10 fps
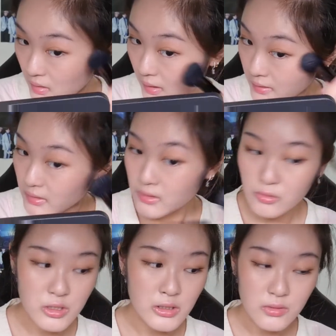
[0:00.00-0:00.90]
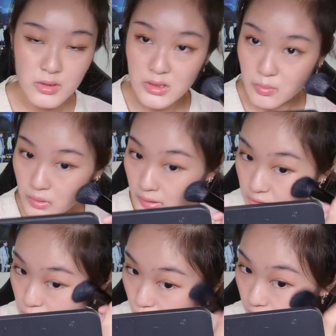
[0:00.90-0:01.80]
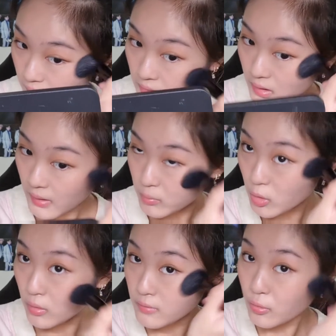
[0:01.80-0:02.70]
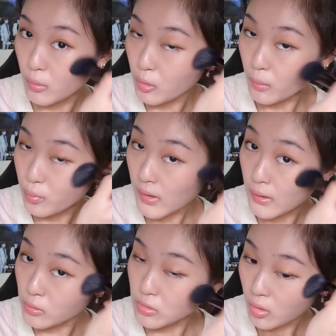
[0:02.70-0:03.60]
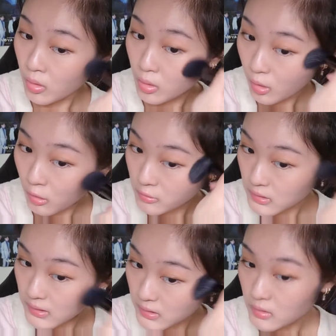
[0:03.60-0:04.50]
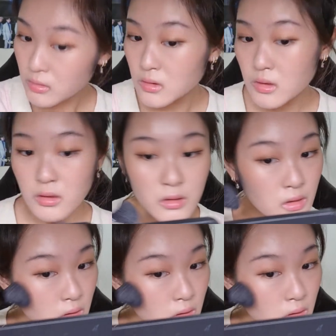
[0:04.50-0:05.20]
I usually use this blush when I'm going for a more brown or corally look.